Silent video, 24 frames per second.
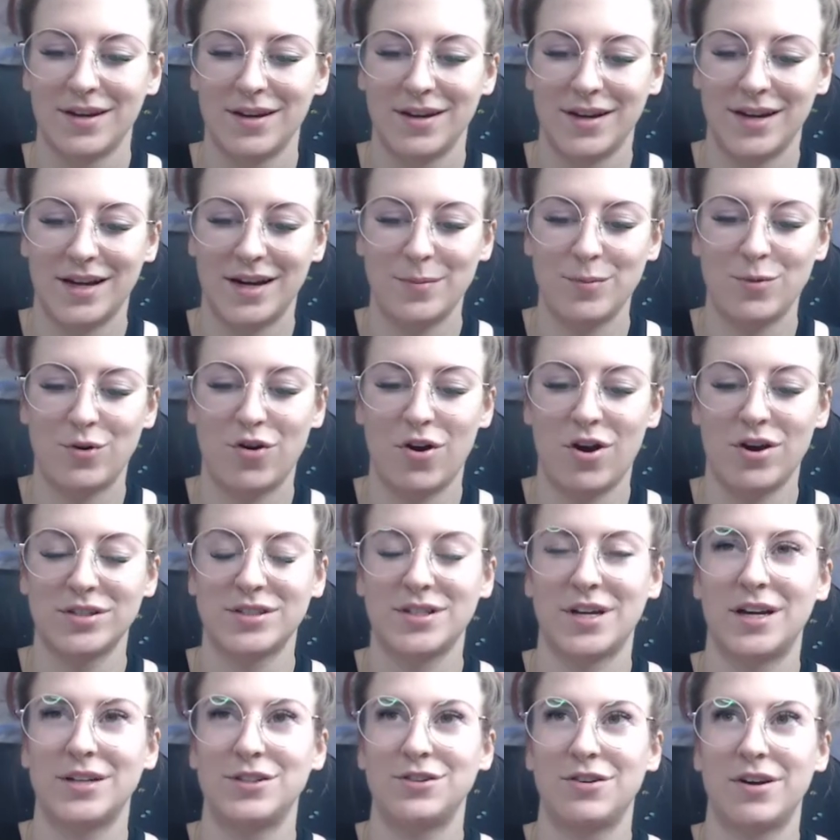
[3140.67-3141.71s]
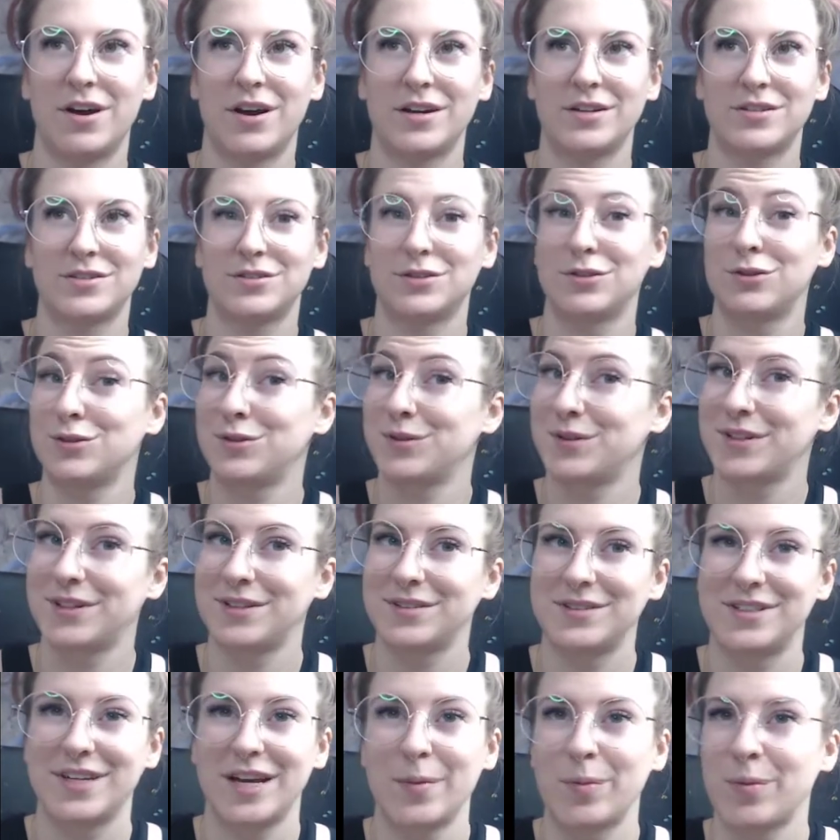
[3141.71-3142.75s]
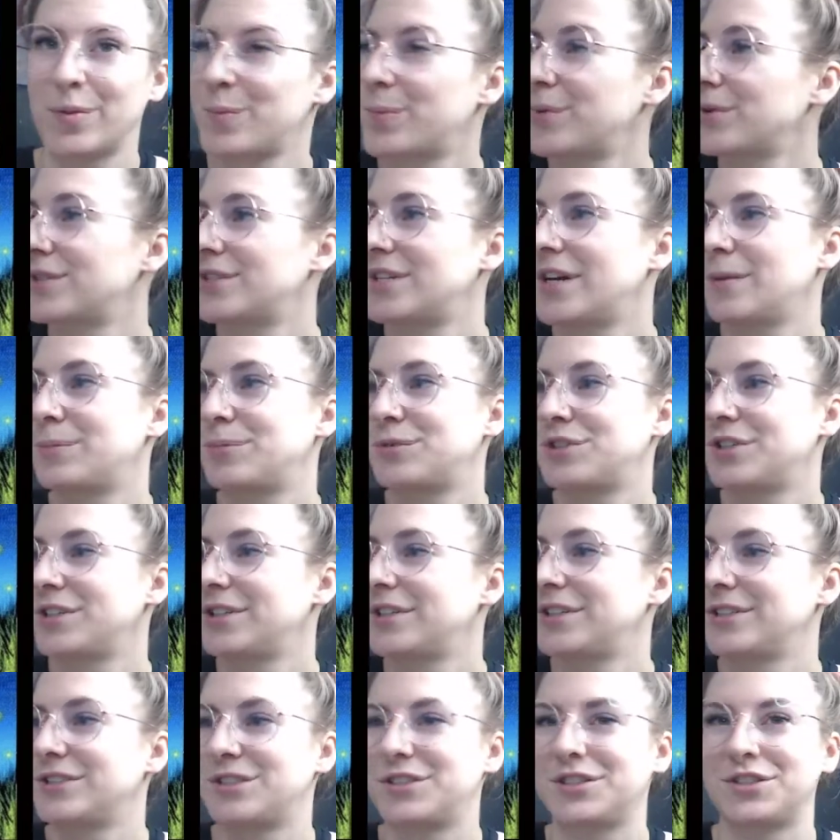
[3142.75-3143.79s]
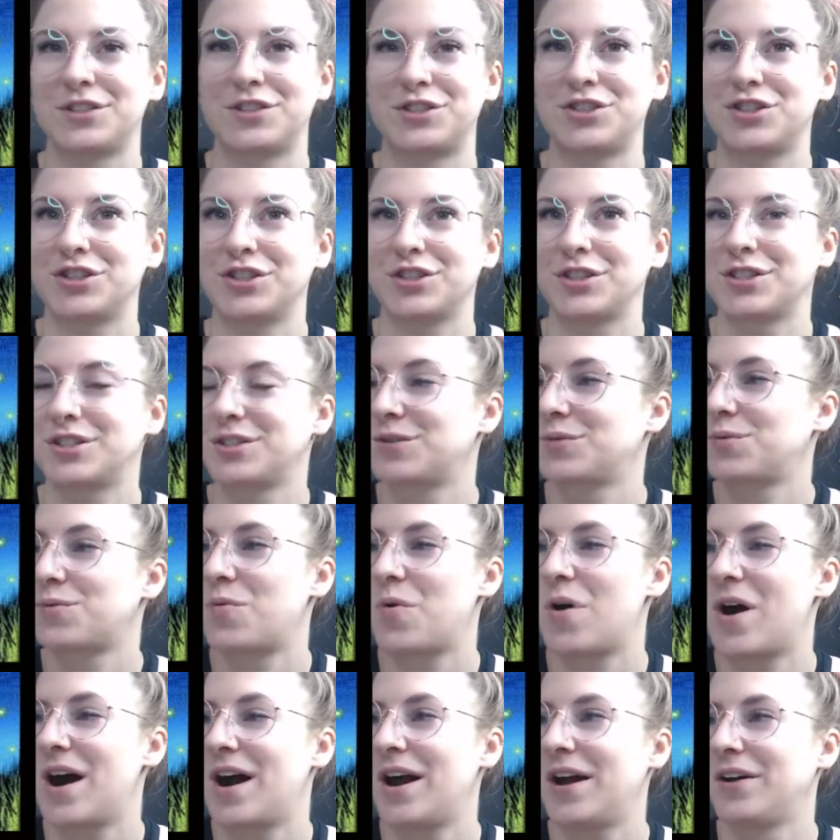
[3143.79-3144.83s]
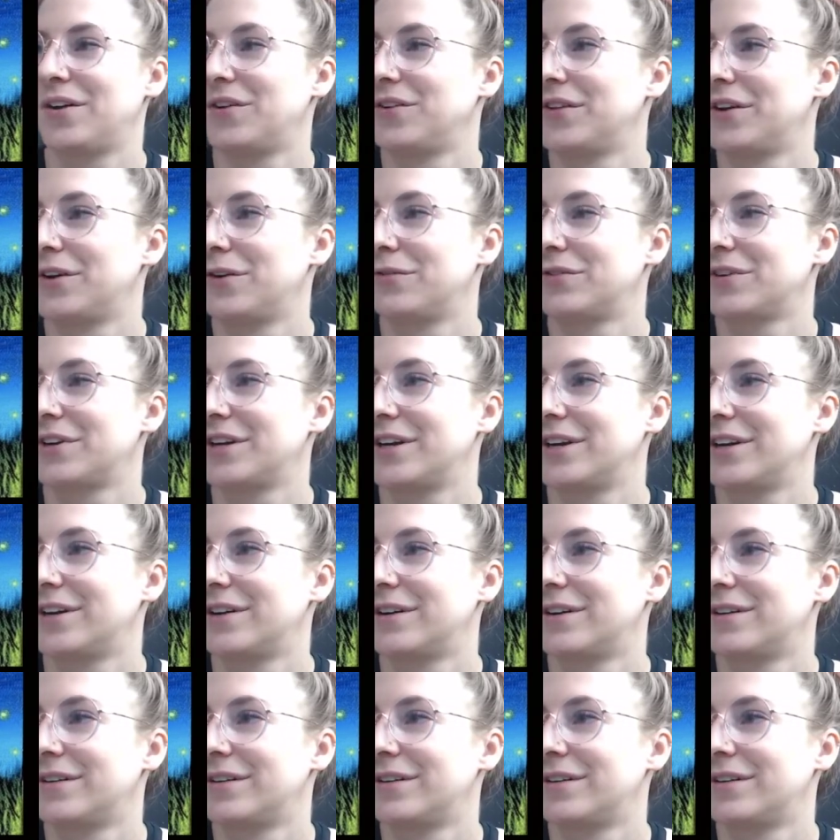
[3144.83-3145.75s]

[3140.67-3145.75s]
And I'm cross-eyed, you guys. So the depth perception is just wild over here.